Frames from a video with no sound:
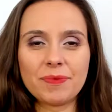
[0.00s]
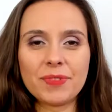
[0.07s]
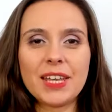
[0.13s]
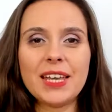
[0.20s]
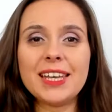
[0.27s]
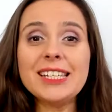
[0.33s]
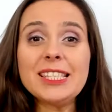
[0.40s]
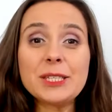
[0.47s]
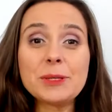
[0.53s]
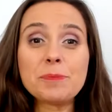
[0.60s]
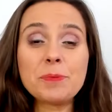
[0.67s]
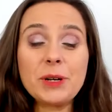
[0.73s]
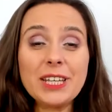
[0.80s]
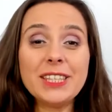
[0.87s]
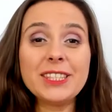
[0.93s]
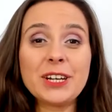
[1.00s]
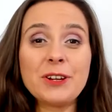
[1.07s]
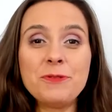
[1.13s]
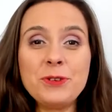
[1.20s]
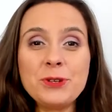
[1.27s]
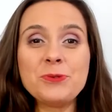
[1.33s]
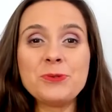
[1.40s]
It's sprint
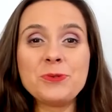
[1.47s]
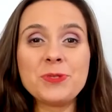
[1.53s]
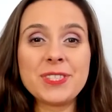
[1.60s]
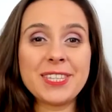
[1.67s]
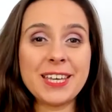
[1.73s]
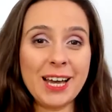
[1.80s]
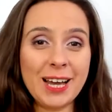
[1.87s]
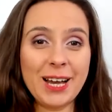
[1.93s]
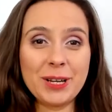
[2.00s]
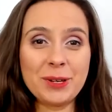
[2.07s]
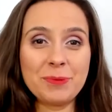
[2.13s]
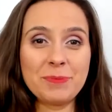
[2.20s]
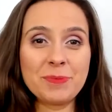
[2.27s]
review time.